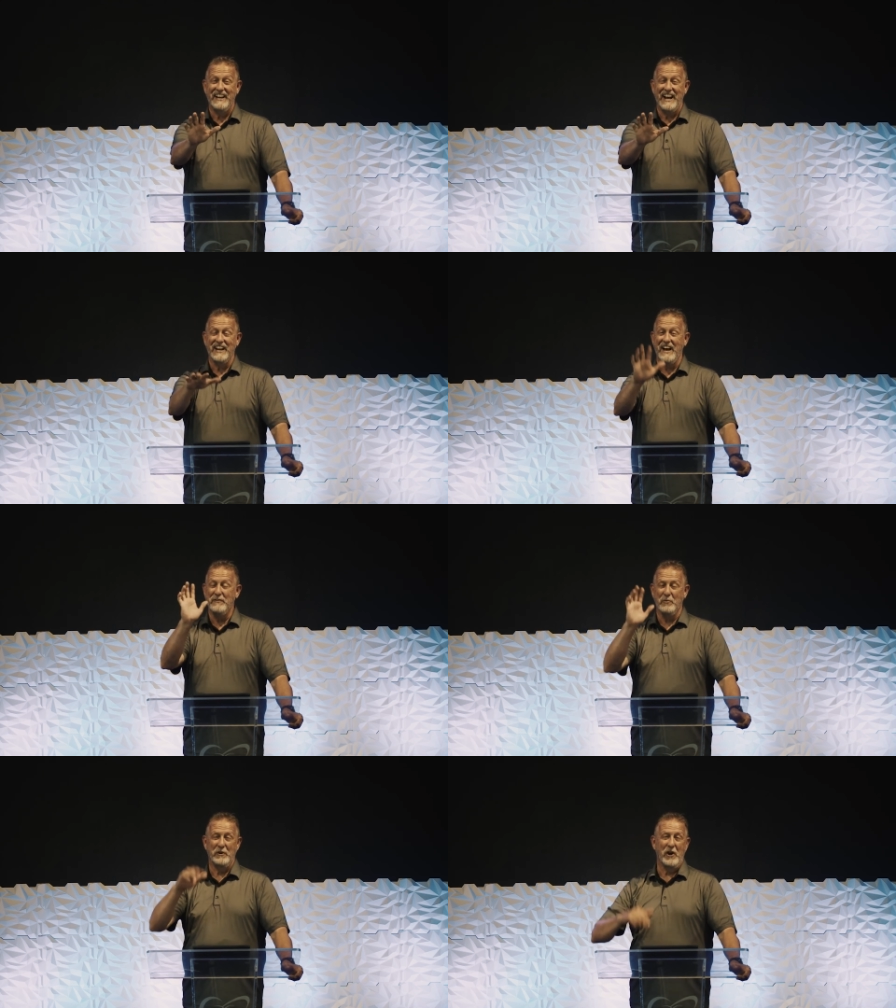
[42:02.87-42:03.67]
I
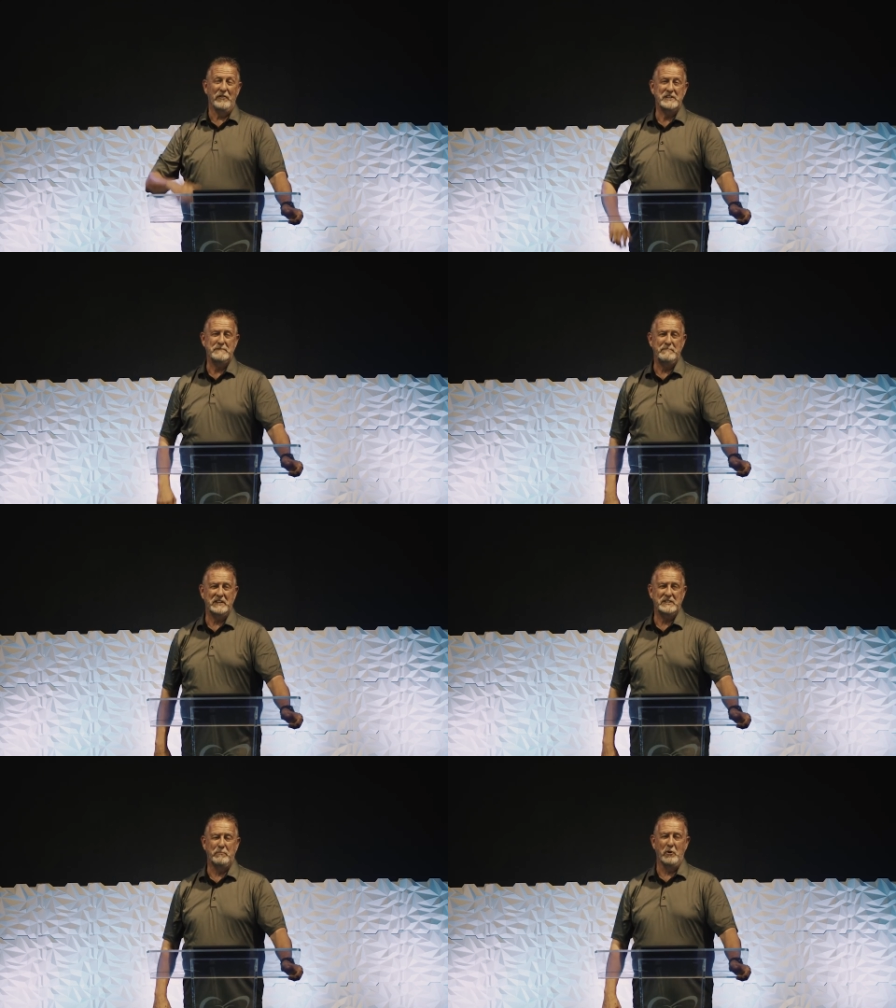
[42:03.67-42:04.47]
love it when all these
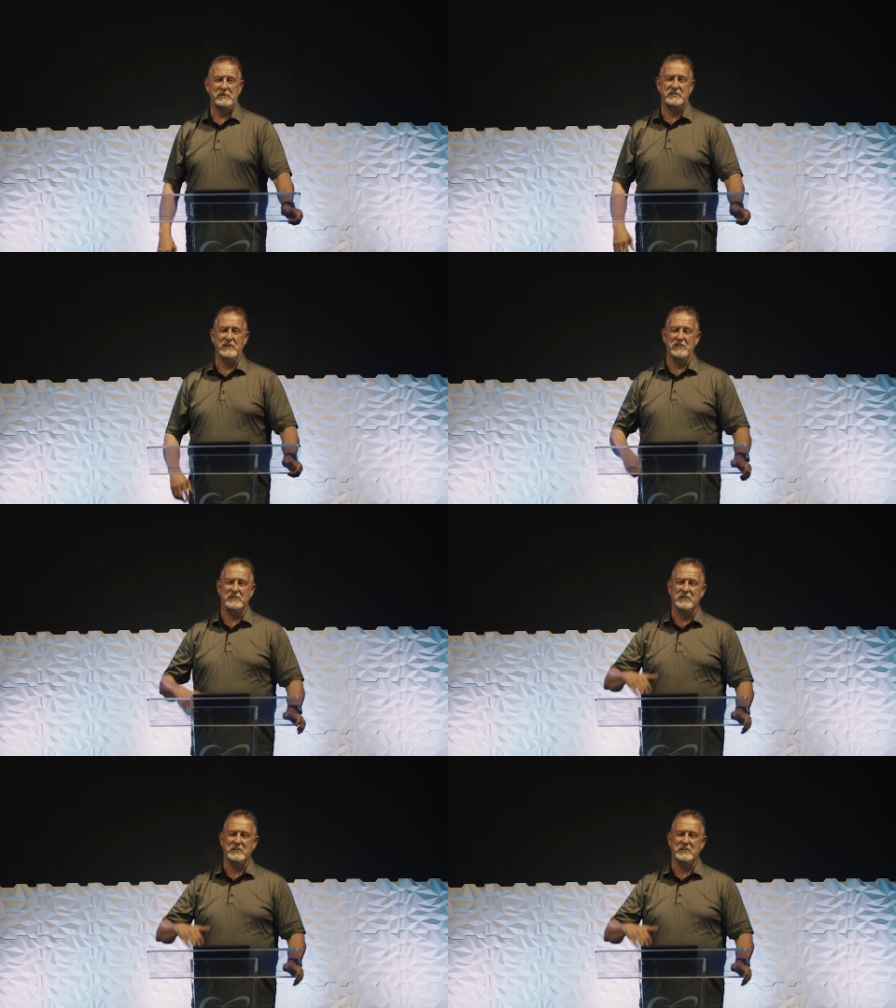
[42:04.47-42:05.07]
big sports stars